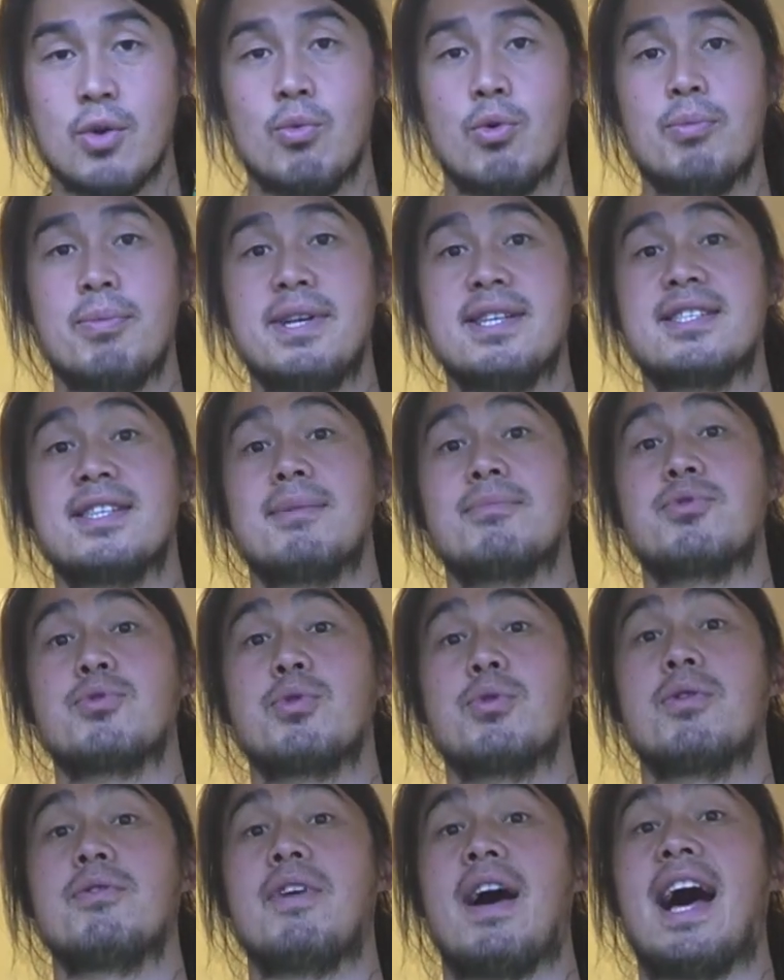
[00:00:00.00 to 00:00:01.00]
will be some
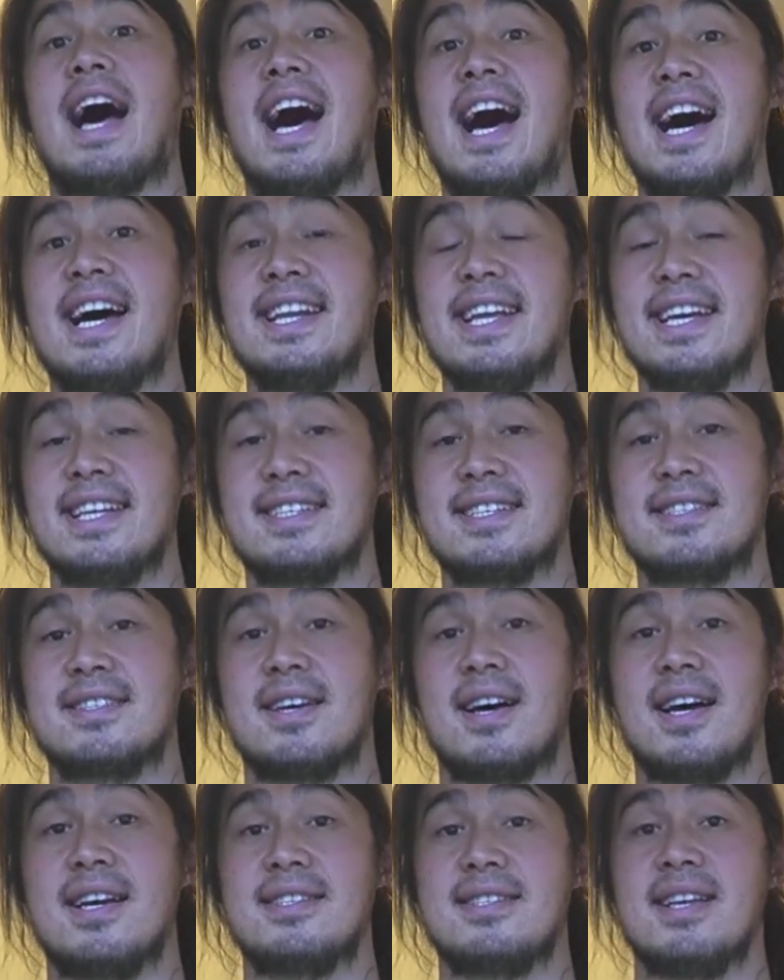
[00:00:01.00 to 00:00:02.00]
sort of hard
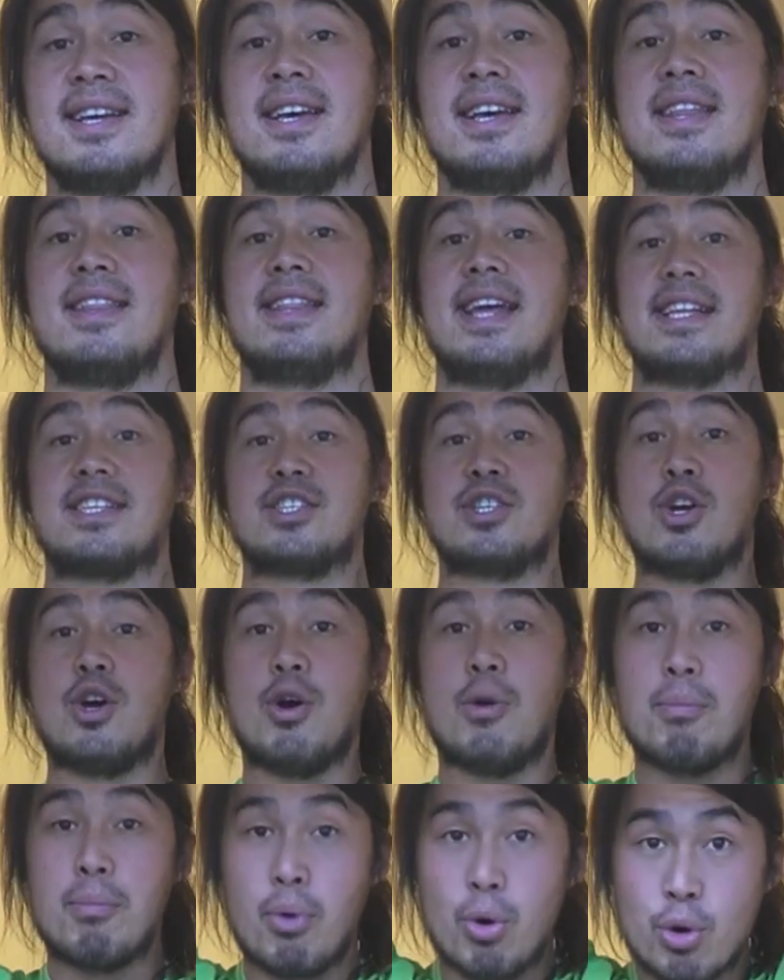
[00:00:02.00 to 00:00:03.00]
exercise that's
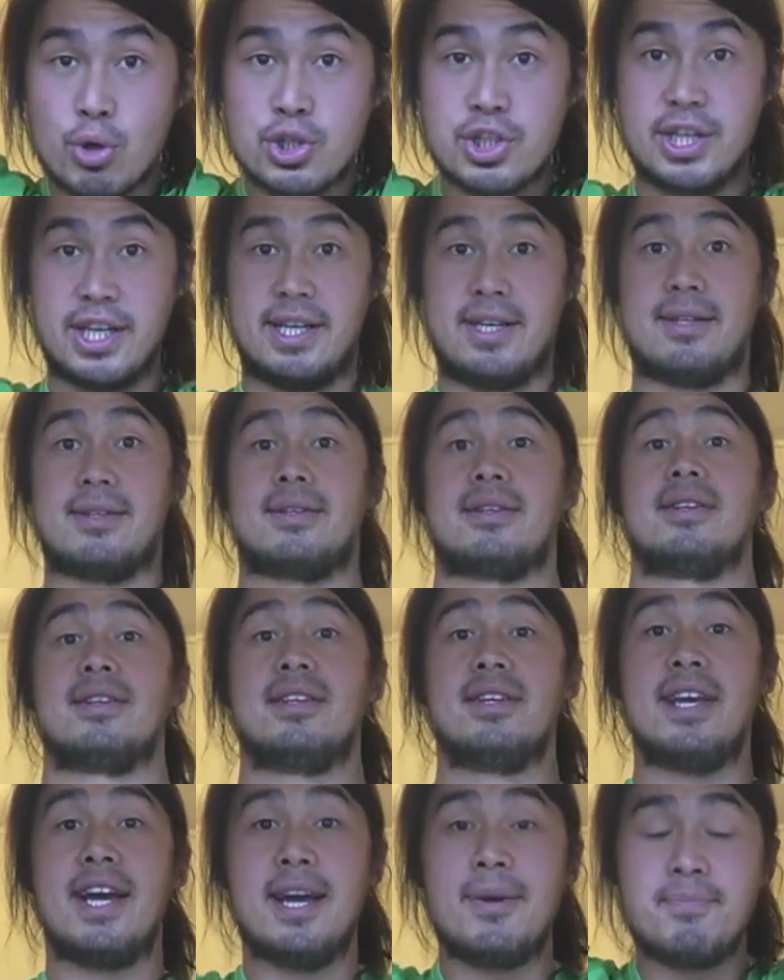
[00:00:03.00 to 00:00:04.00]
pushing.
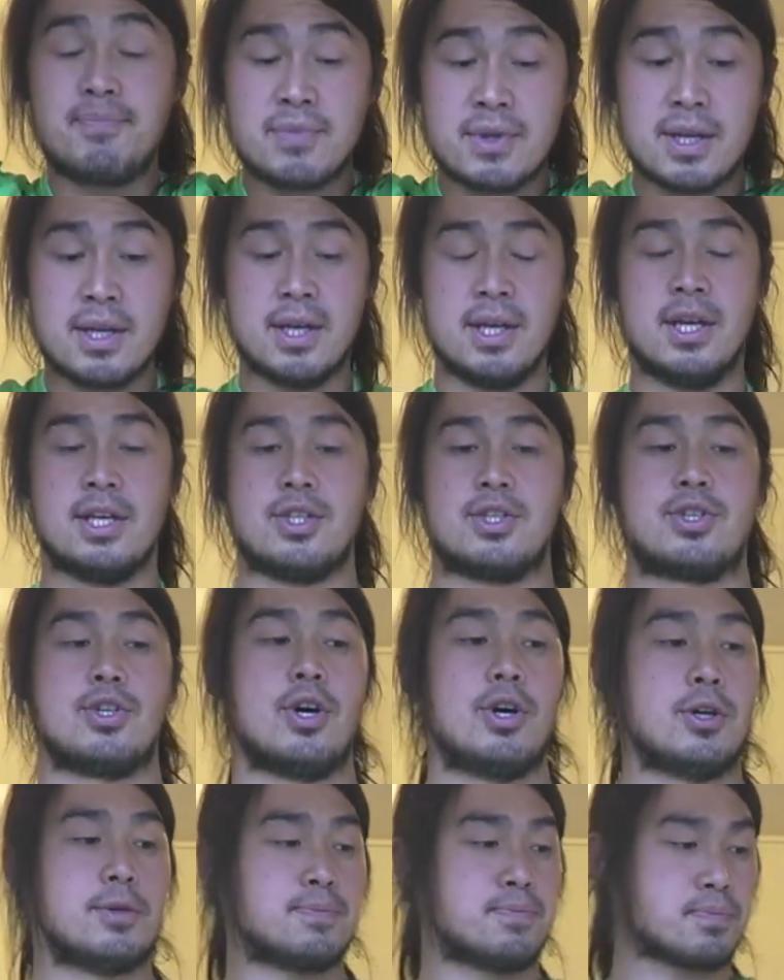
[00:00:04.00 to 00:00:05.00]
Yeah,
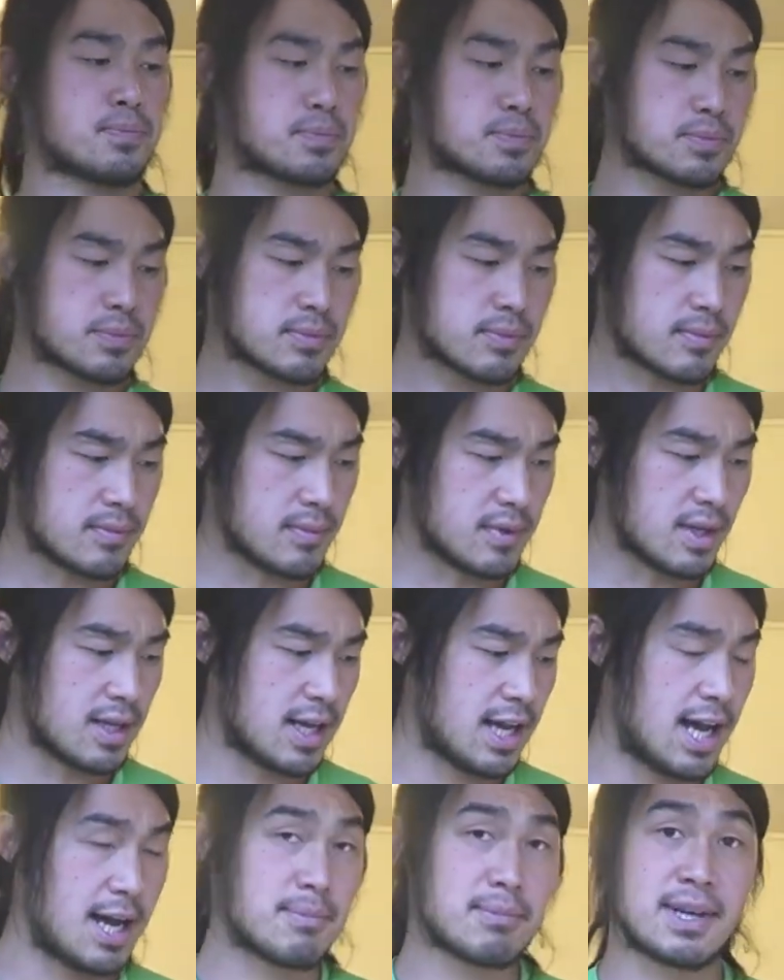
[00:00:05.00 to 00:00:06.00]
so
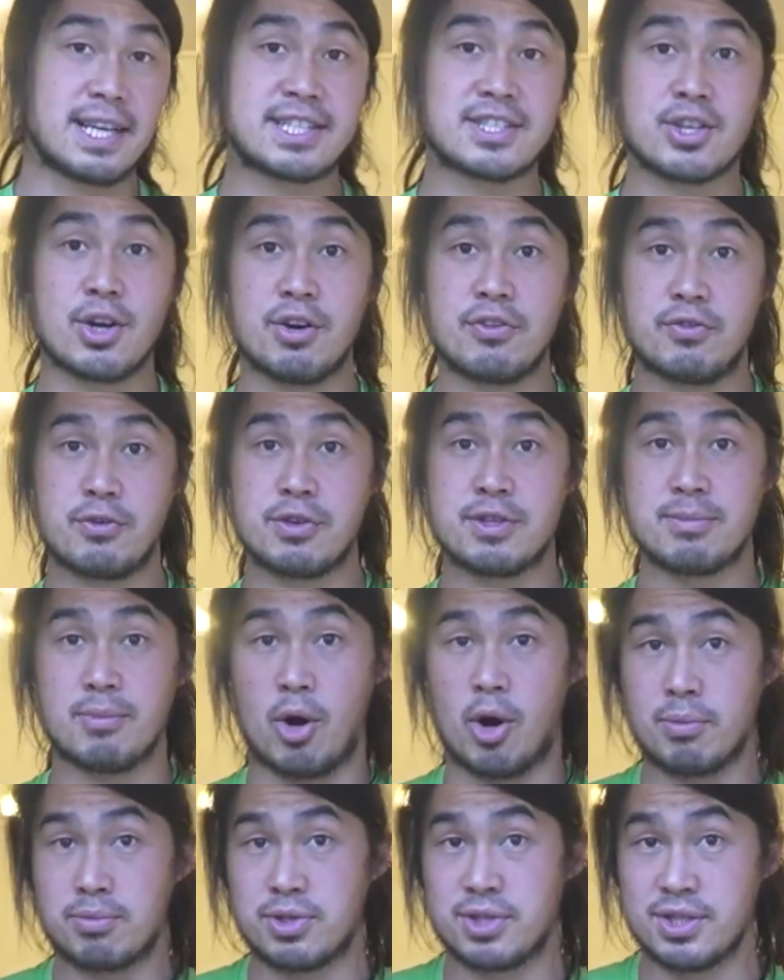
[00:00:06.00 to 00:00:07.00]
let's go through some
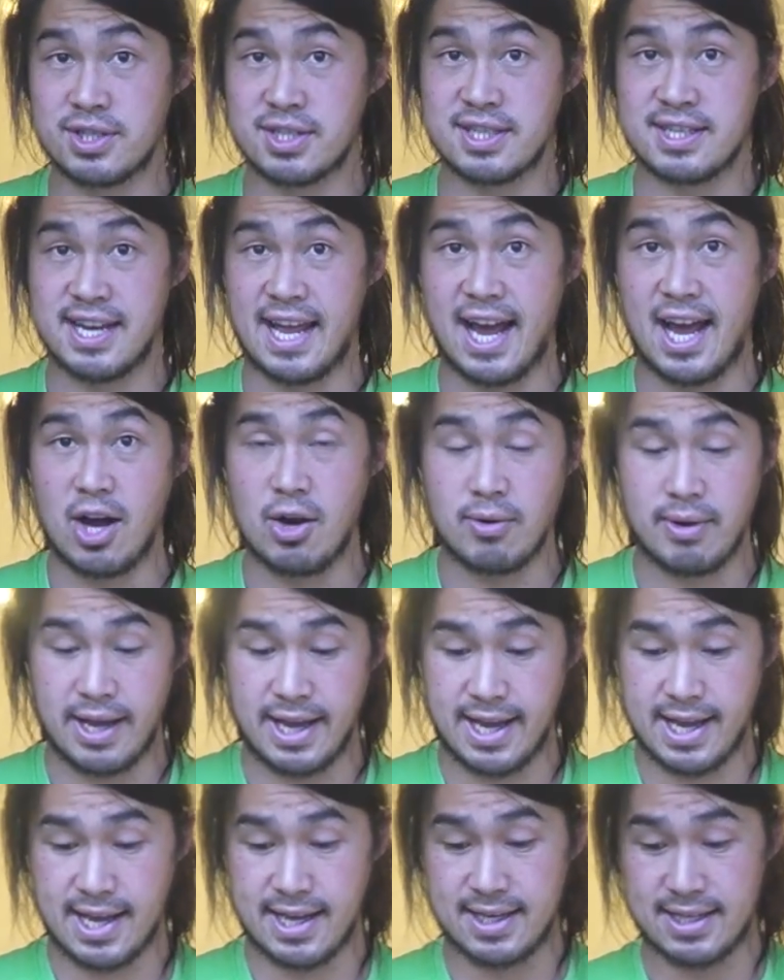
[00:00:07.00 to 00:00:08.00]
options now
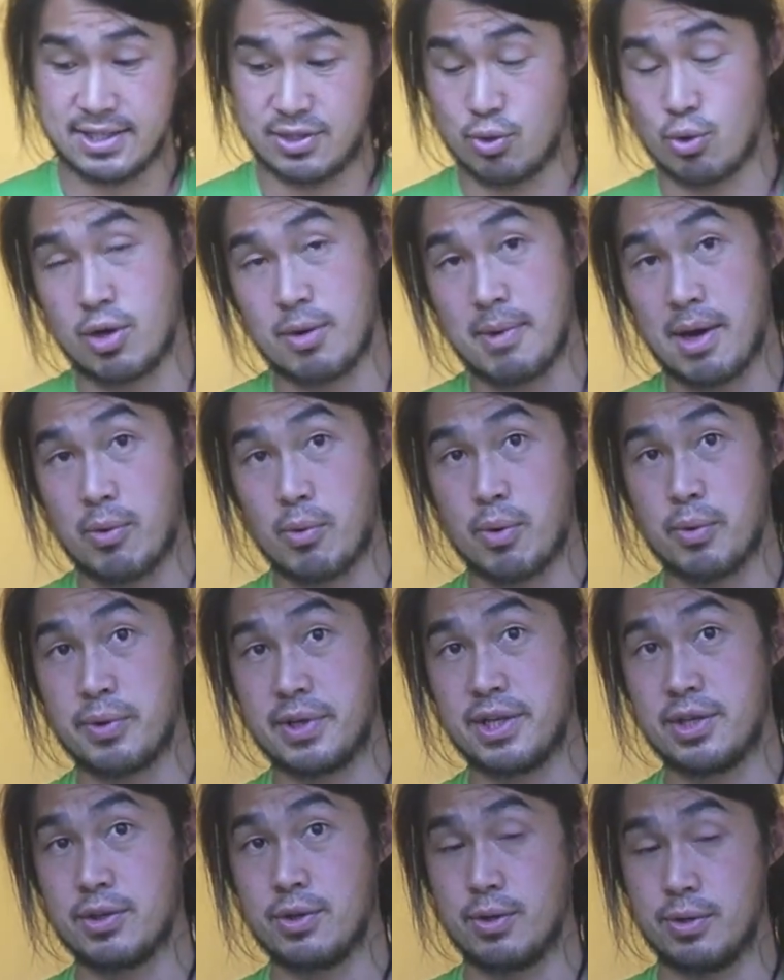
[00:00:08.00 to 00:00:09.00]
and let's talk about what we
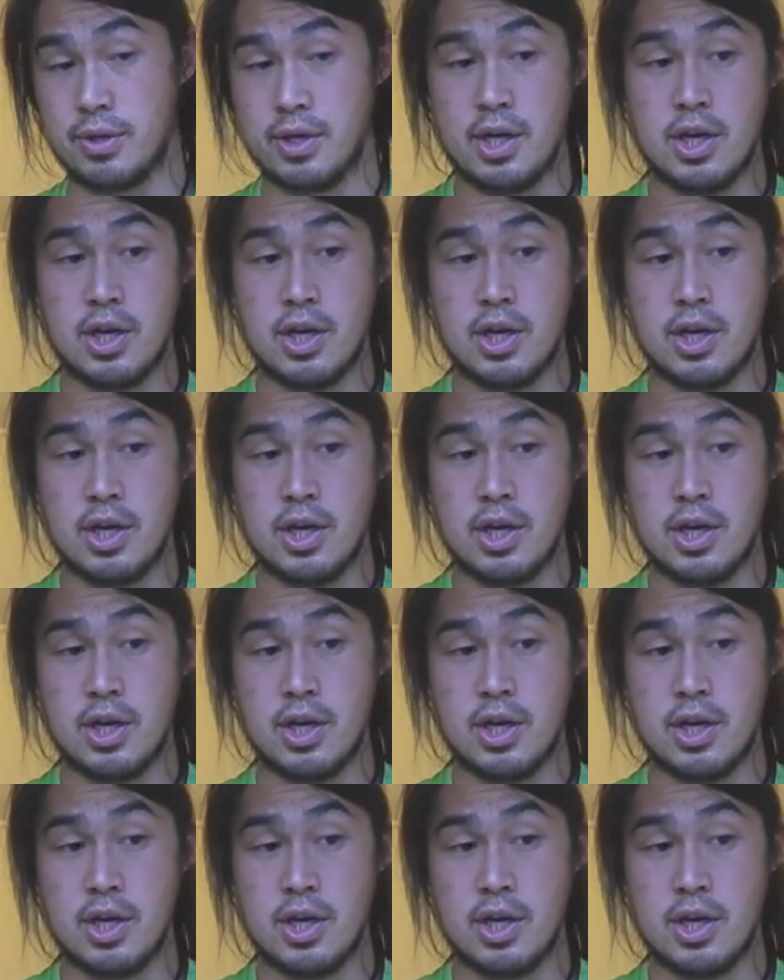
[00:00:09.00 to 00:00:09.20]
can do.